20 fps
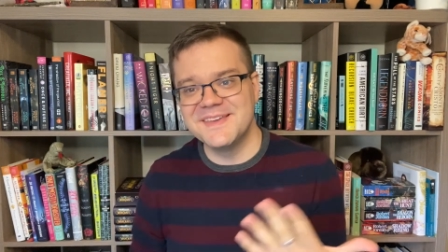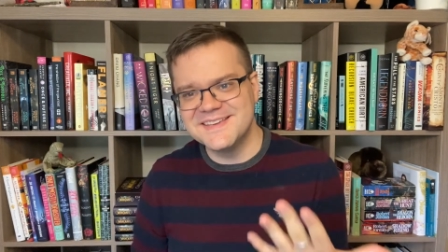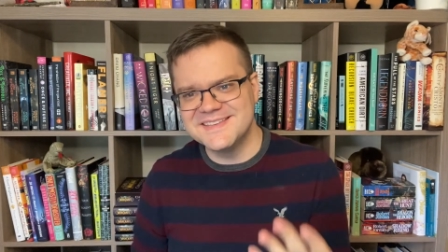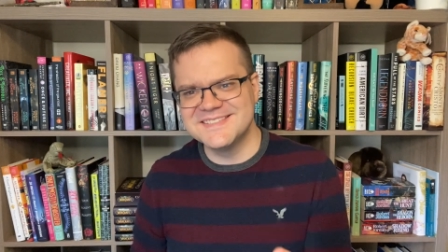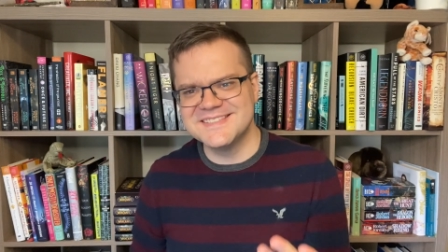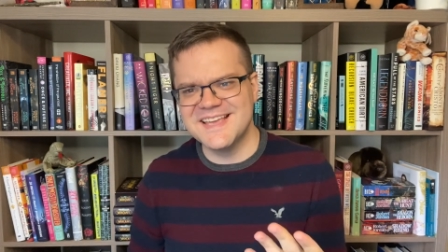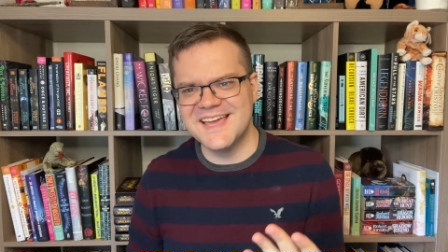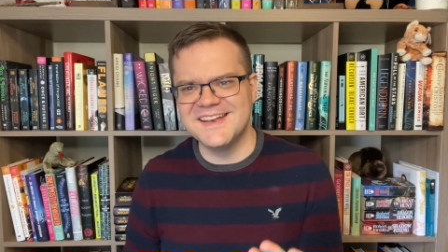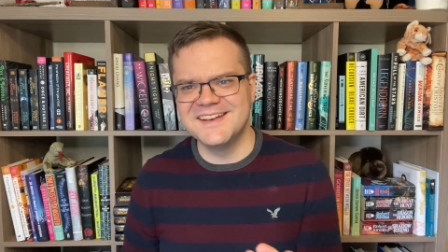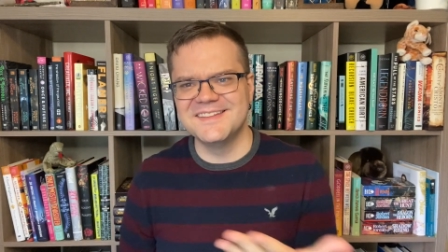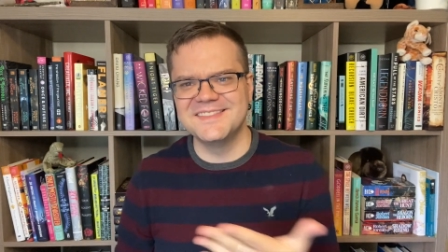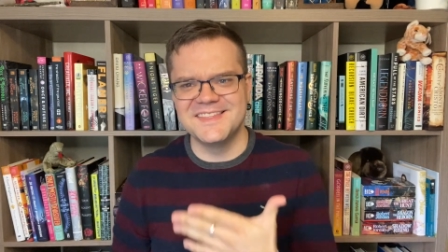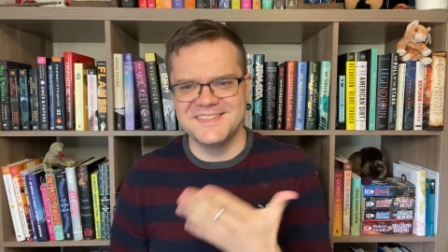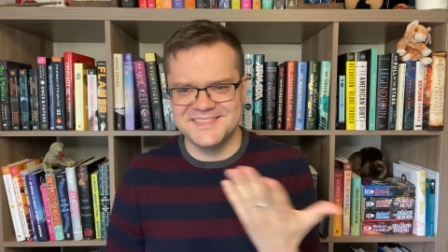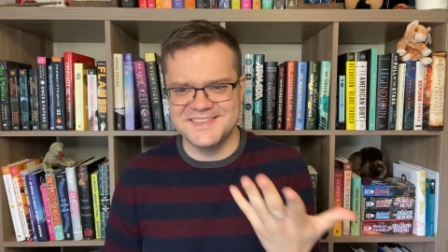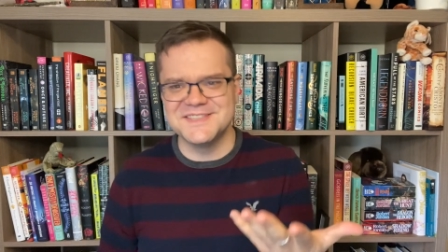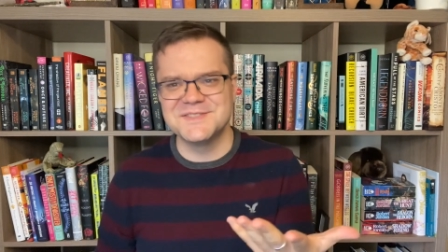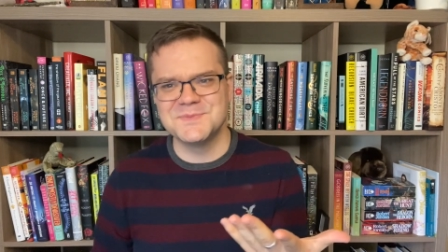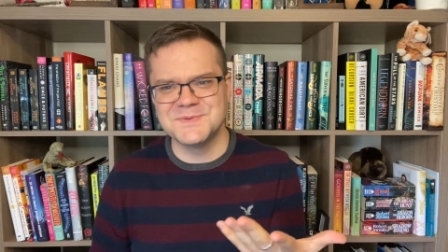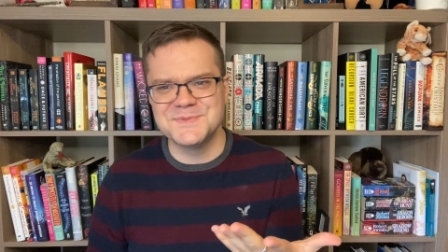they sent
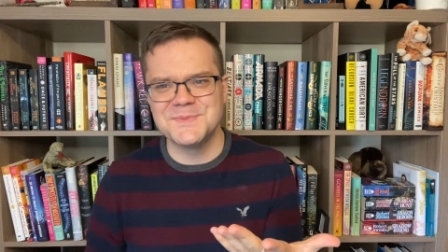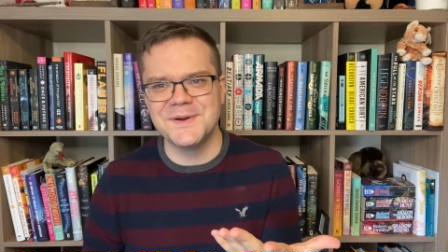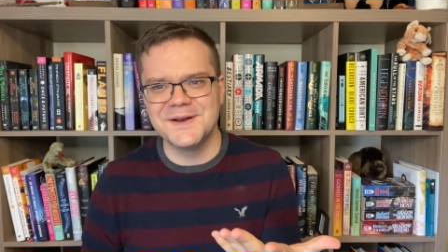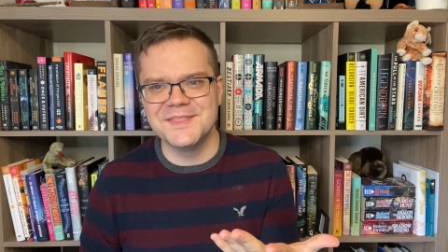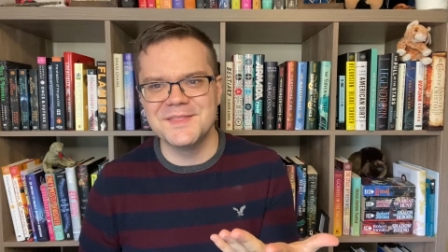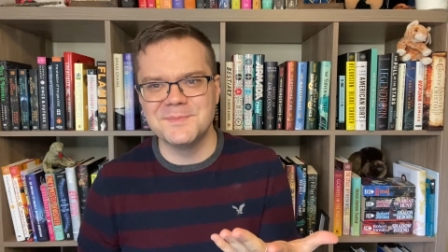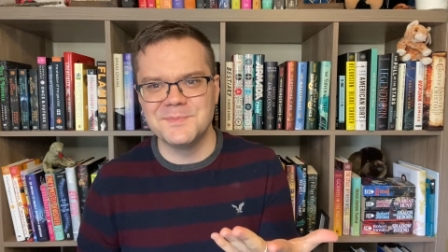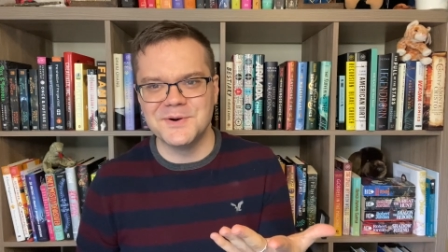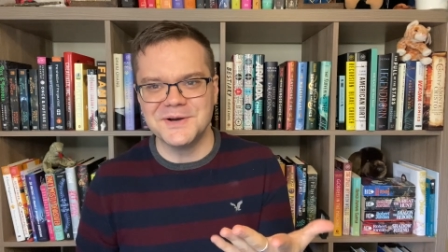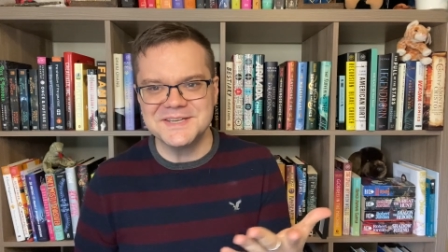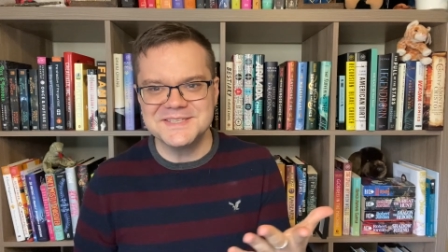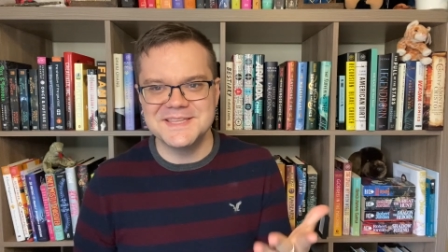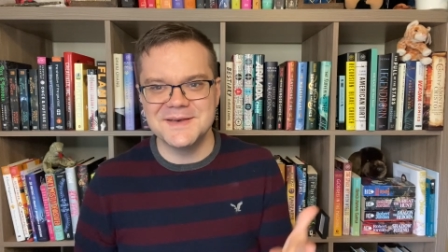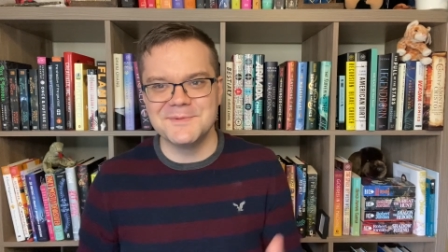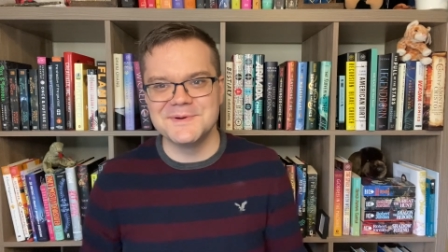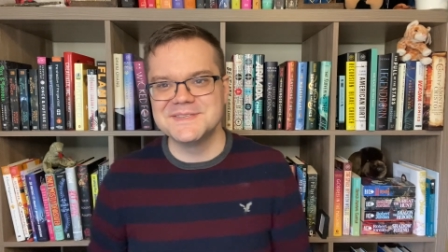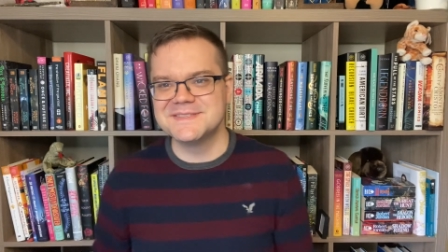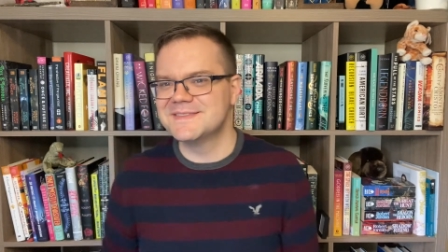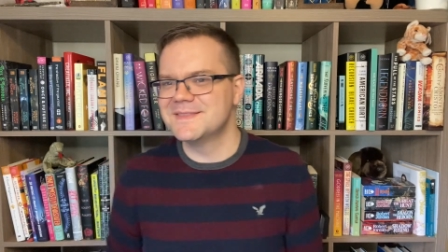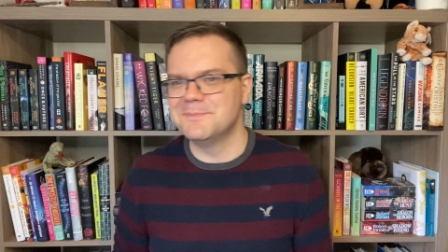that this was one of the books
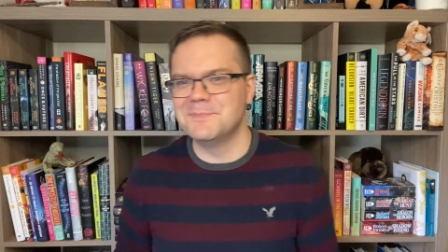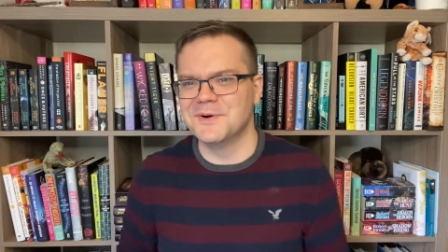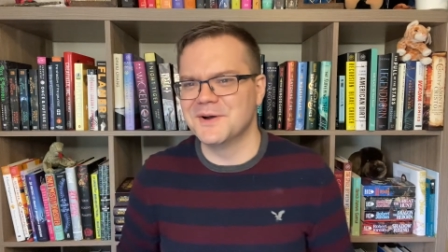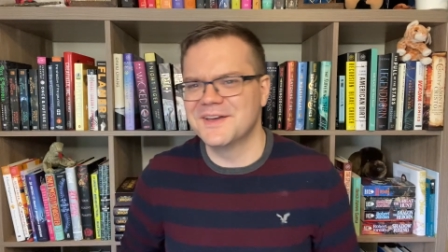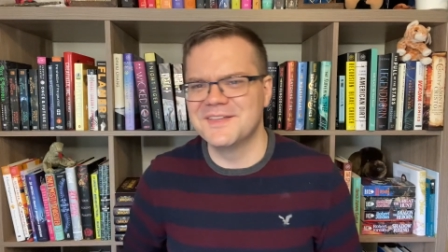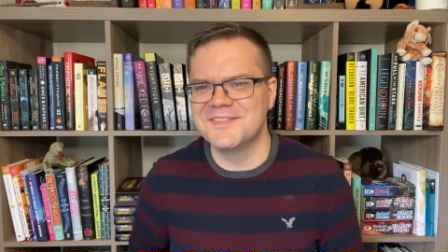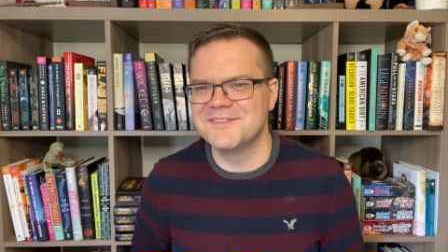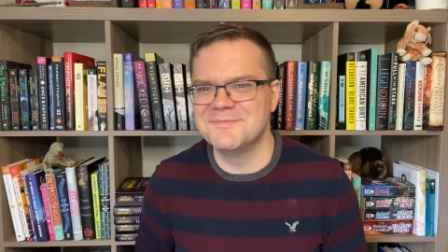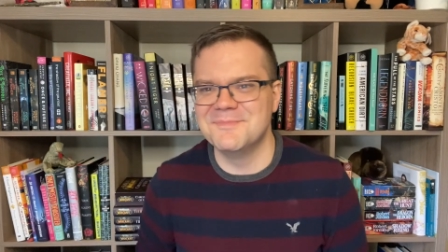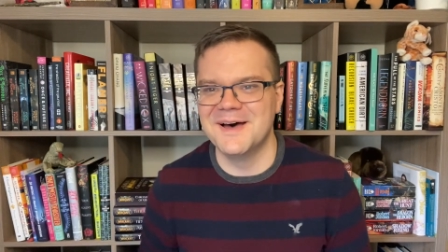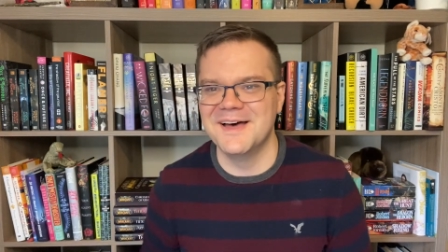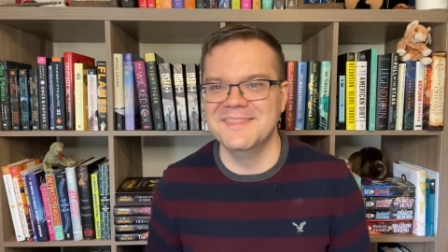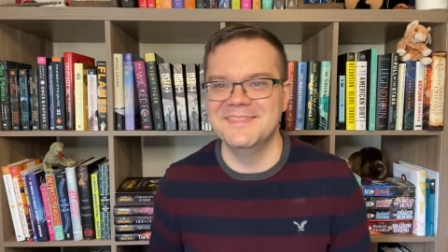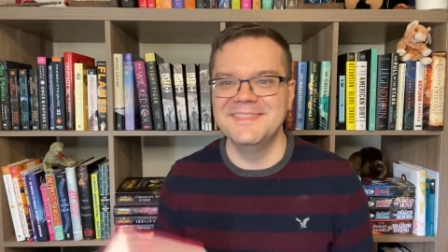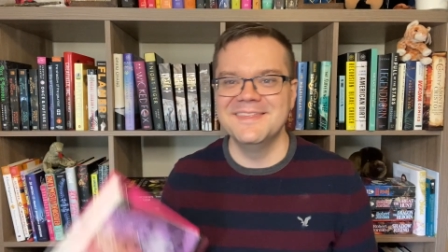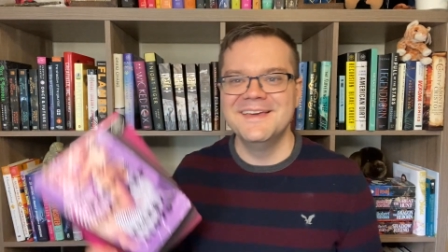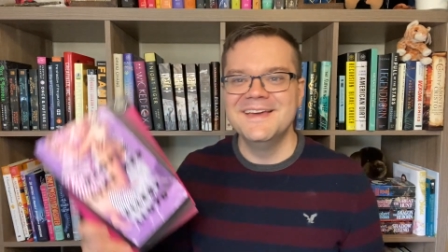that was the Book of the Month.